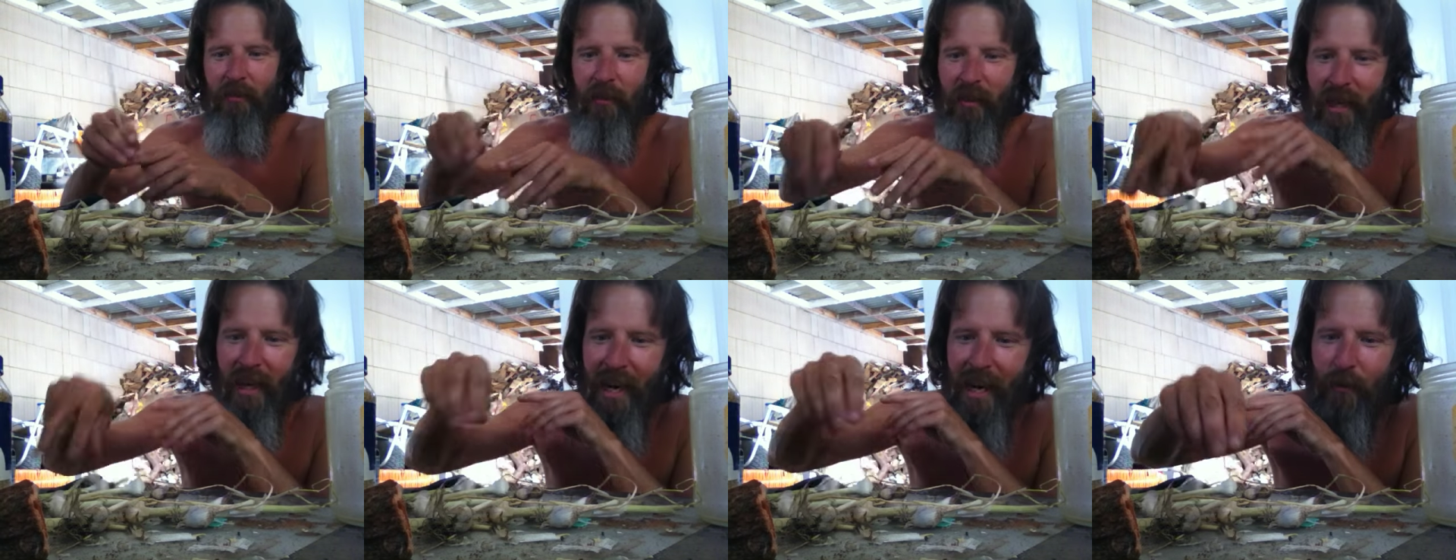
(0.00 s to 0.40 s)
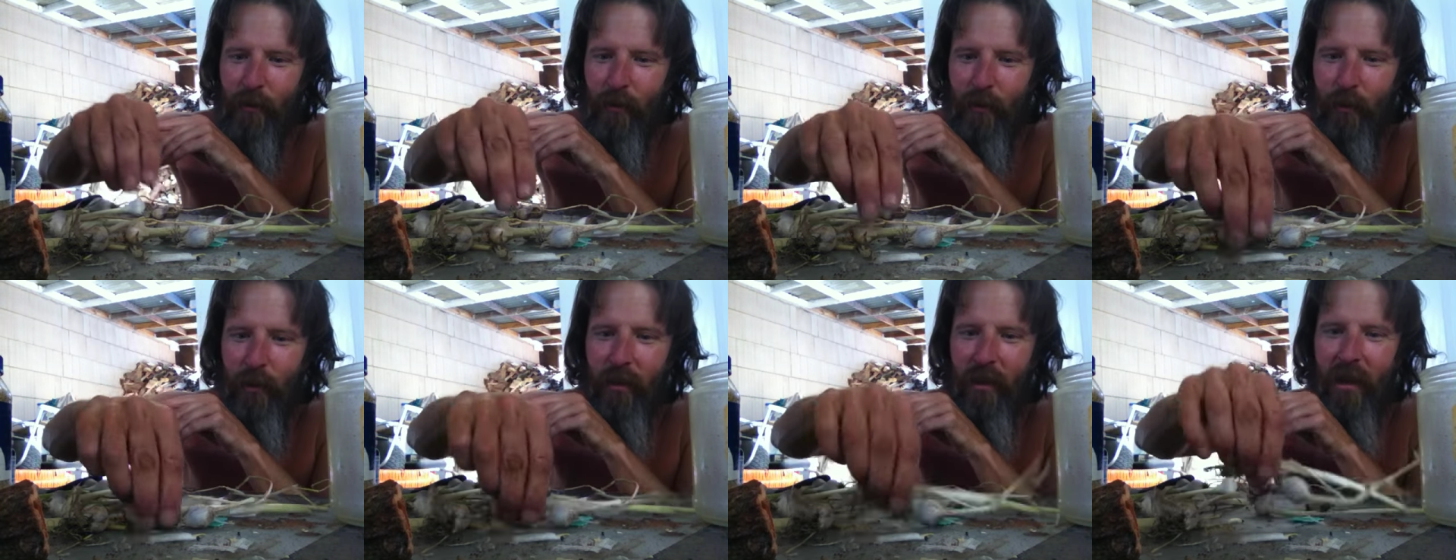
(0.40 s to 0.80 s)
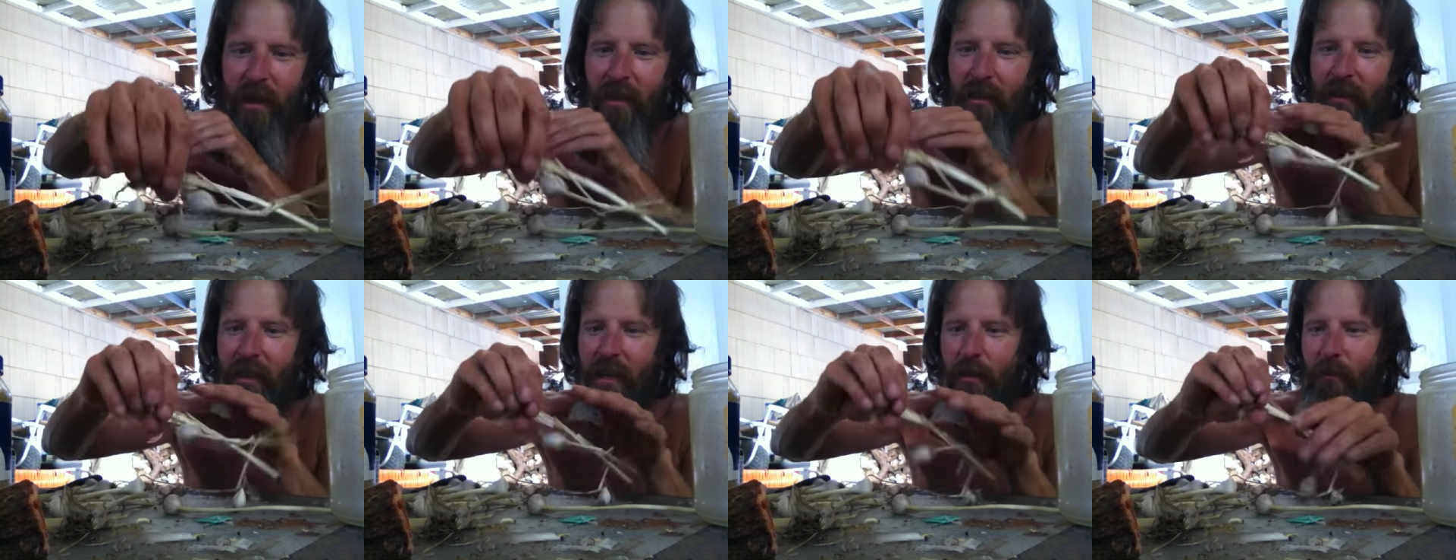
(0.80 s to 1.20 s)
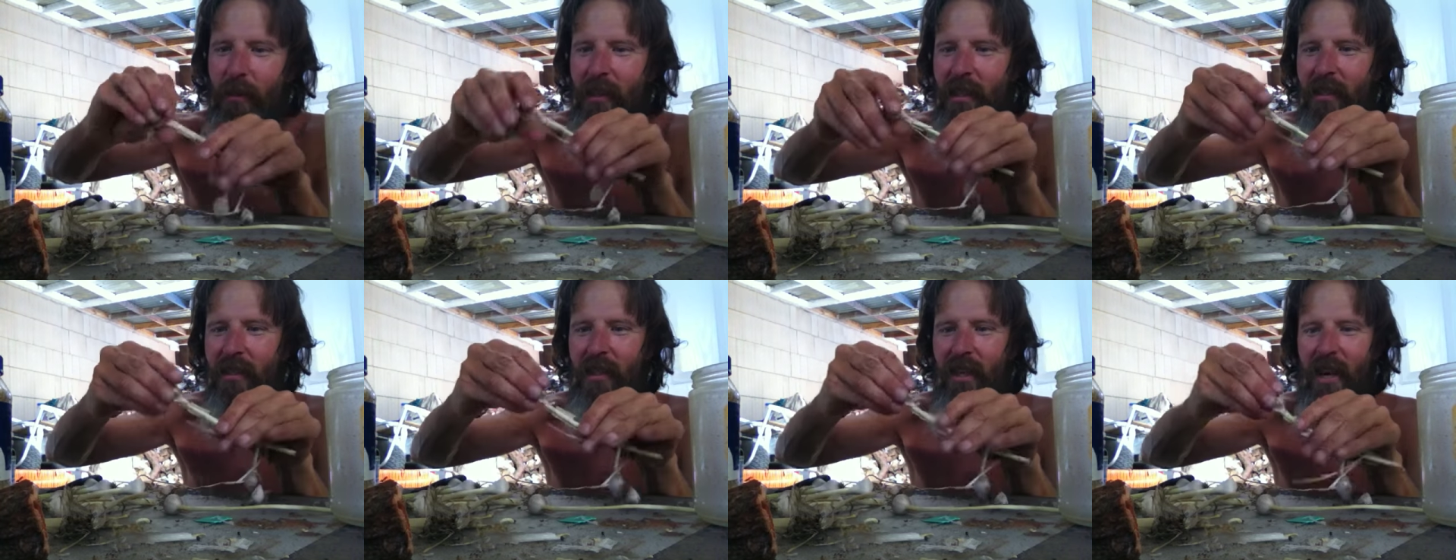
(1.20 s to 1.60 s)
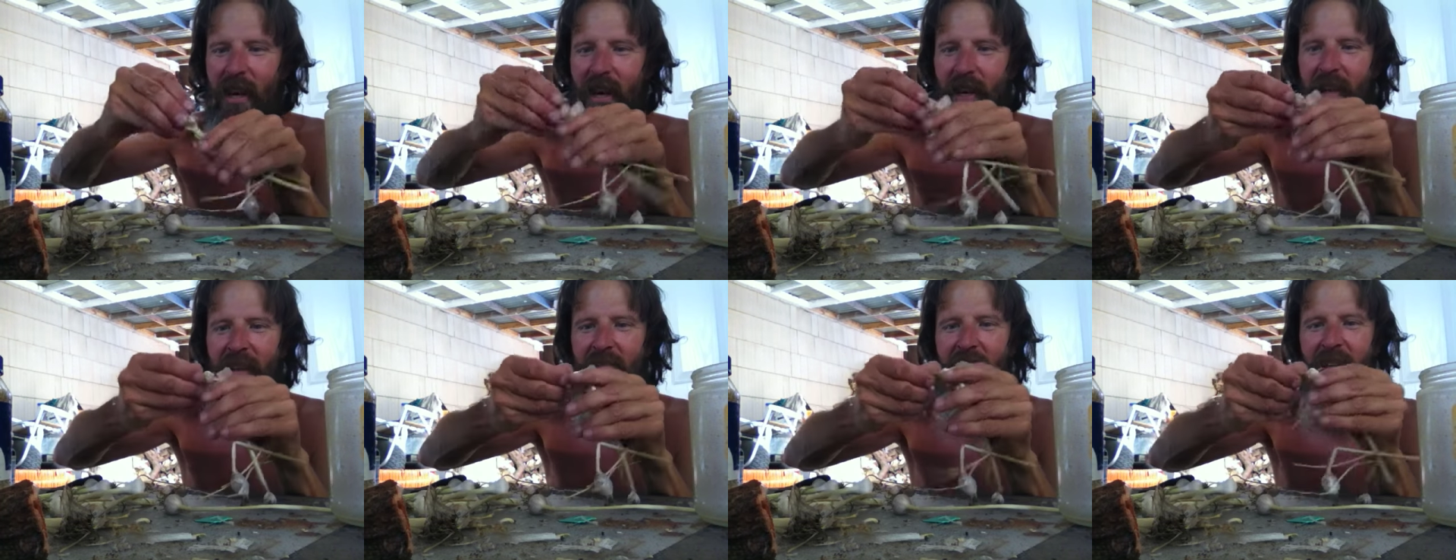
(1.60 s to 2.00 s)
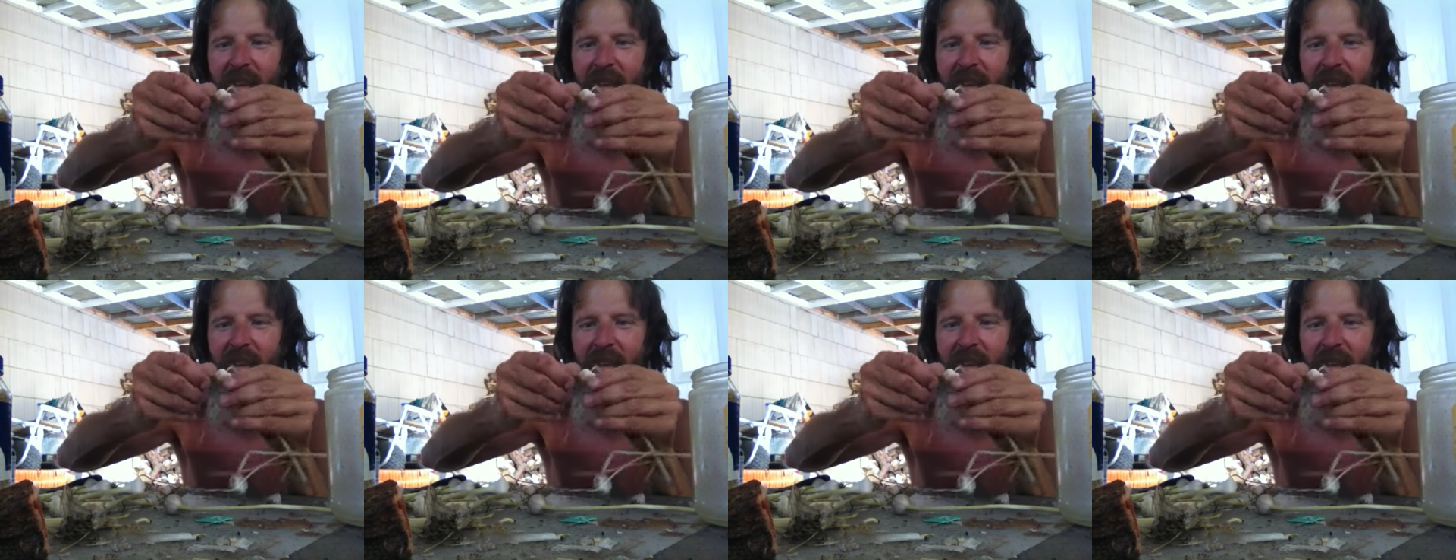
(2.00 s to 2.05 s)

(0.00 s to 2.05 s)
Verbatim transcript: If a guy was real hungry, he would eat that.